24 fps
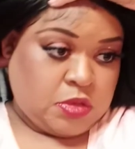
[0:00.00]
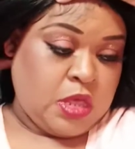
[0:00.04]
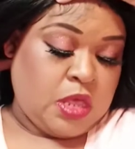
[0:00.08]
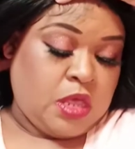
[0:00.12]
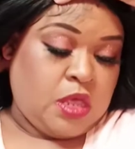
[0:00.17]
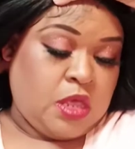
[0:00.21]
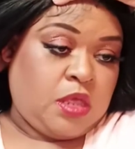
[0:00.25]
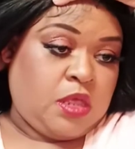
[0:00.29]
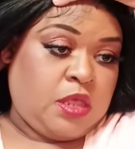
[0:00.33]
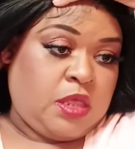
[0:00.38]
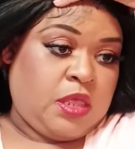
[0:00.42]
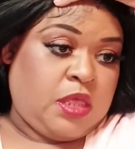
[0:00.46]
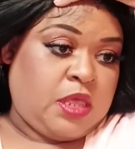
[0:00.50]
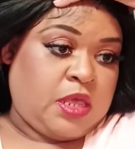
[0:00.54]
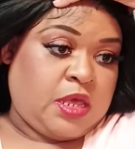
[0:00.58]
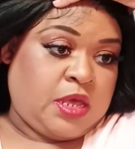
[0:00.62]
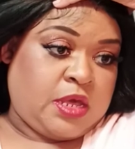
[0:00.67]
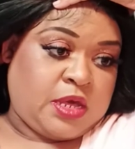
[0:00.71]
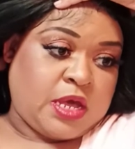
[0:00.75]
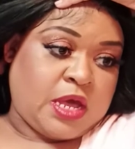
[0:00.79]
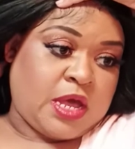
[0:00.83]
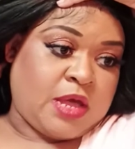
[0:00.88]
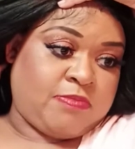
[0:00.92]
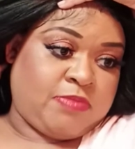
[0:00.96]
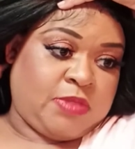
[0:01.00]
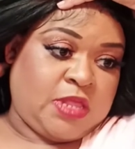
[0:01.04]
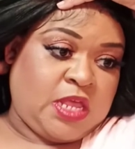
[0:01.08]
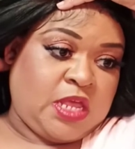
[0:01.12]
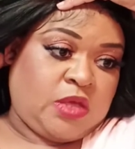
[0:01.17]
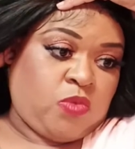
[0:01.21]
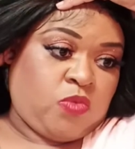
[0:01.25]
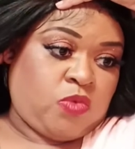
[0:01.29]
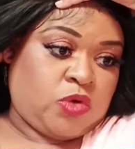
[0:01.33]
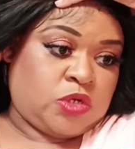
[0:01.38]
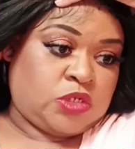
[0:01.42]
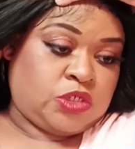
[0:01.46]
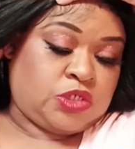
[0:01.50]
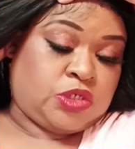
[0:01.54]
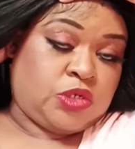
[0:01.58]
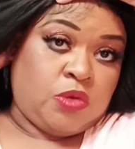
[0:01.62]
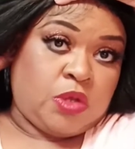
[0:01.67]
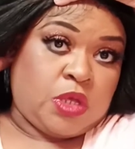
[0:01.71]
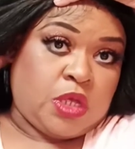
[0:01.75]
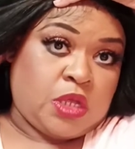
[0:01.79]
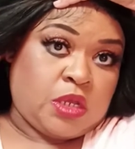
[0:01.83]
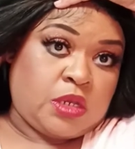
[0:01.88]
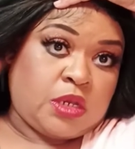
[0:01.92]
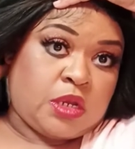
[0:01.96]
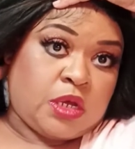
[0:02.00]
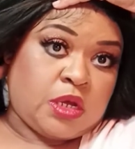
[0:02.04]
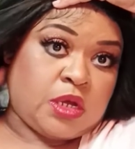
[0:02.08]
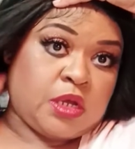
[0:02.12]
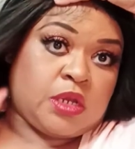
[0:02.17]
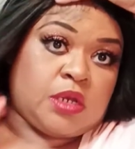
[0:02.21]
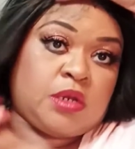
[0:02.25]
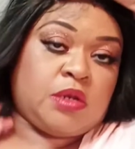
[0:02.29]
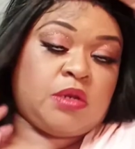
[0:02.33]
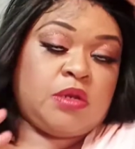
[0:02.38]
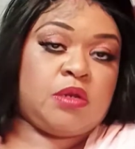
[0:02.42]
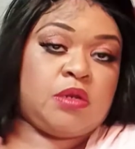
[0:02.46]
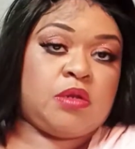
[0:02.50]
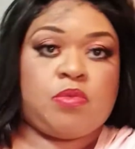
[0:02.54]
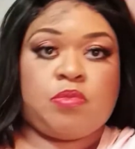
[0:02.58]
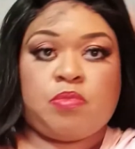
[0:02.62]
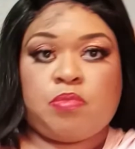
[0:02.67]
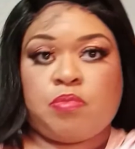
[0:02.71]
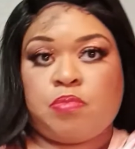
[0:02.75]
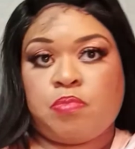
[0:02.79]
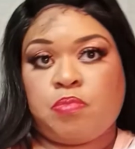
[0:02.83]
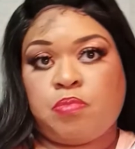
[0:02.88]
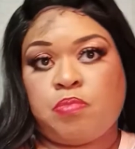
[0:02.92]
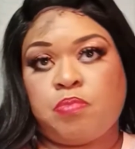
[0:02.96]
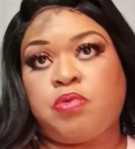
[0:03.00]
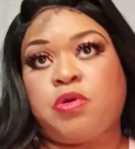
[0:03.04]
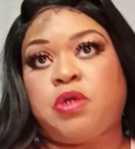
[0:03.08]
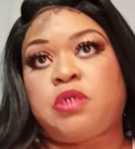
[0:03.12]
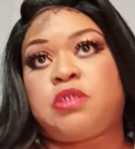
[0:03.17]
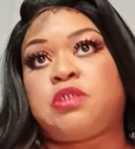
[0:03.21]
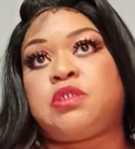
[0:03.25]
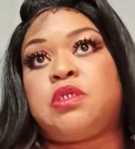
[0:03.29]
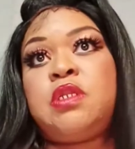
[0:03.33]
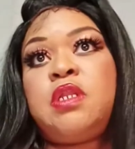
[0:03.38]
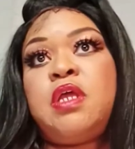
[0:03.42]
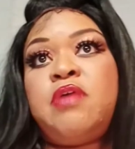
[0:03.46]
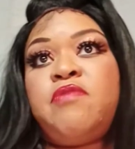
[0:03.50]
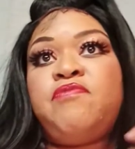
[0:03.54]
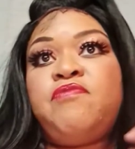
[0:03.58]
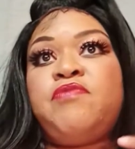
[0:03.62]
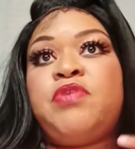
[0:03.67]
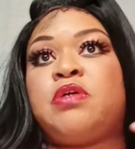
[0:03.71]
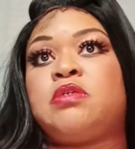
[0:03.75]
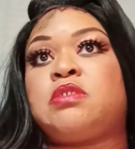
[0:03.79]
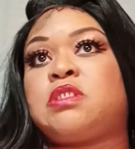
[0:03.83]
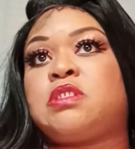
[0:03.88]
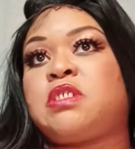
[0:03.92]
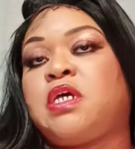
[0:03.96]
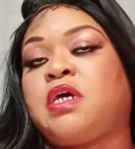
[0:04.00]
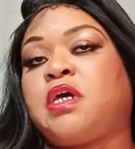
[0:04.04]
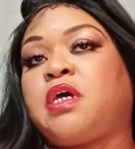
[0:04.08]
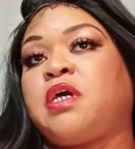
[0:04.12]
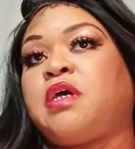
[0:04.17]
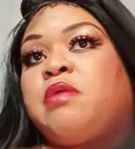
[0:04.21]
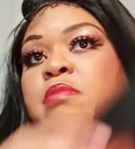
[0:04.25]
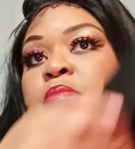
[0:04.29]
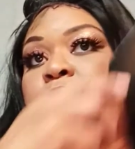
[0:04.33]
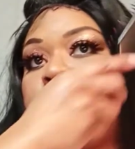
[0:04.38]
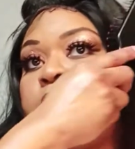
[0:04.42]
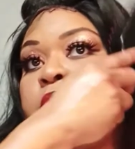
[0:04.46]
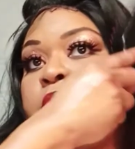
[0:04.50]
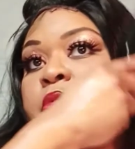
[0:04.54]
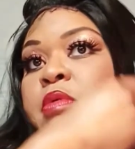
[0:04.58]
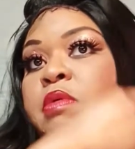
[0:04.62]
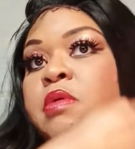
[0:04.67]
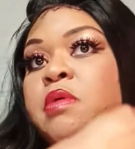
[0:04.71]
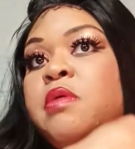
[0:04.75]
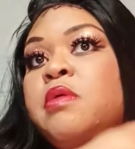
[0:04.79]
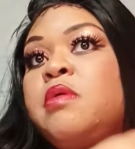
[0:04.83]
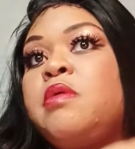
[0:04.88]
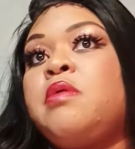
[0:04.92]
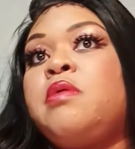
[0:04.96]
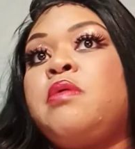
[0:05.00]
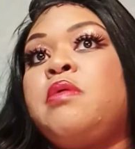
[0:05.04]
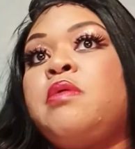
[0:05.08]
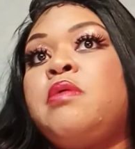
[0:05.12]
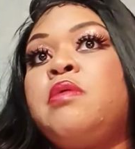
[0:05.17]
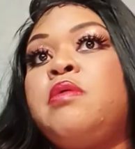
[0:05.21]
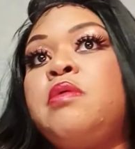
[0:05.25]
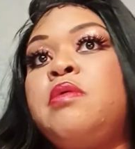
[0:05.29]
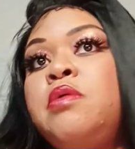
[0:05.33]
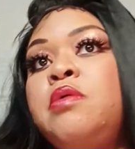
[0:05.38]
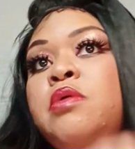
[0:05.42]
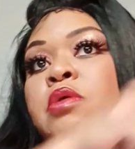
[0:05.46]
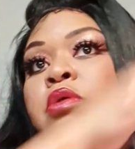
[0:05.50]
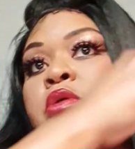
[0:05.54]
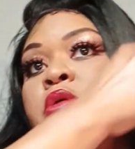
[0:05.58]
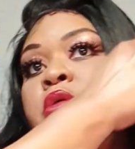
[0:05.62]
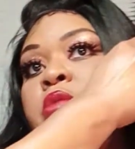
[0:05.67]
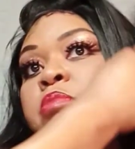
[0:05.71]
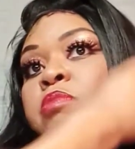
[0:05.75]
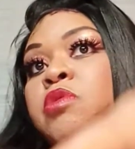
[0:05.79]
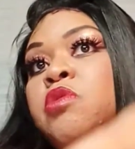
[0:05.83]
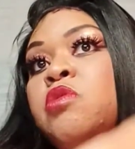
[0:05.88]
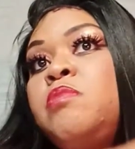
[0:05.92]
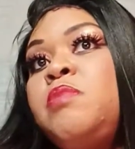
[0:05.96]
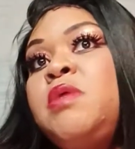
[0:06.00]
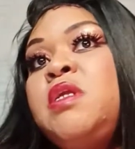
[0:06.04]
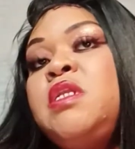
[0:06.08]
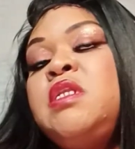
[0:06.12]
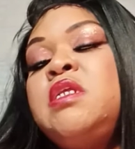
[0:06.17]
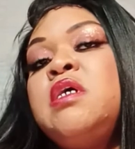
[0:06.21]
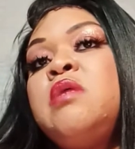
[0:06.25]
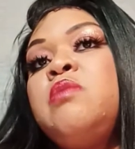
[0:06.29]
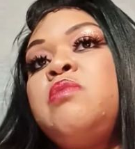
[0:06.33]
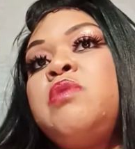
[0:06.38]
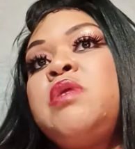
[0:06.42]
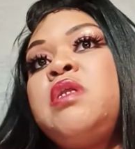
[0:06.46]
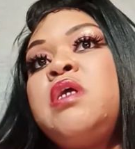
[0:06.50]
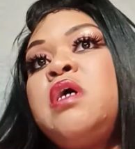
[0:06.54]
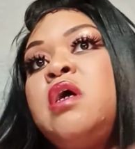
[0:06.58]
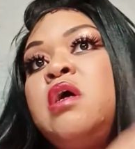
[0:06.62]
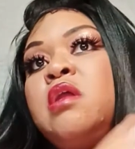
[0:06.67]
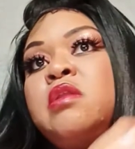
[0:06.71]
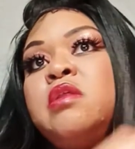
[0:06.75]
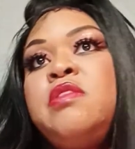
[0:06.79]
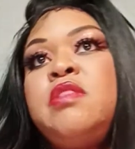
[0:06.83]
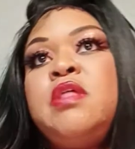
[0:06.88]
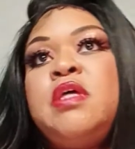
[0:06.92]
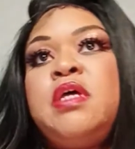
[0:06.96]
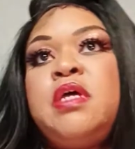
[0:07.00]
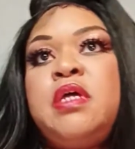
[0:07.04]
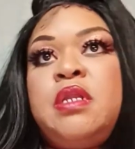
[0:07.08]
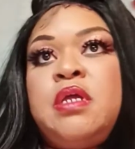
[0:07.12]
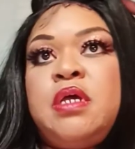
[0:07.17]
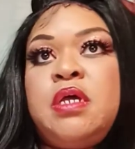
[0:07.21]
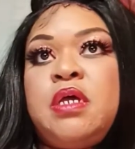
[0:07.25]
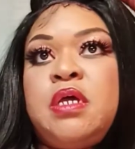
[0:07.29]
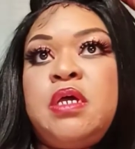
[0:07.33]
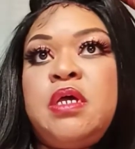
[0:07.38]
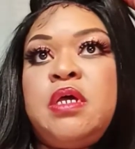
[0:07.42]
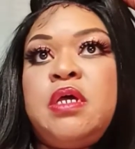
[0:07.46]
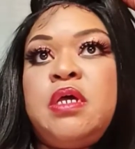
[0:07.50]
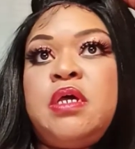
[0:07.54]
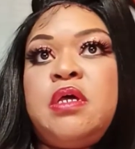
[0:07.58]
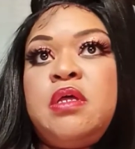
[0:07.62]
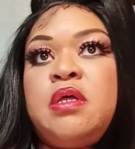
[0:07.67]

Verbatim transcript: Yeah, I'm thinking once you get done brushing that first time, you you'll be done with all of that uh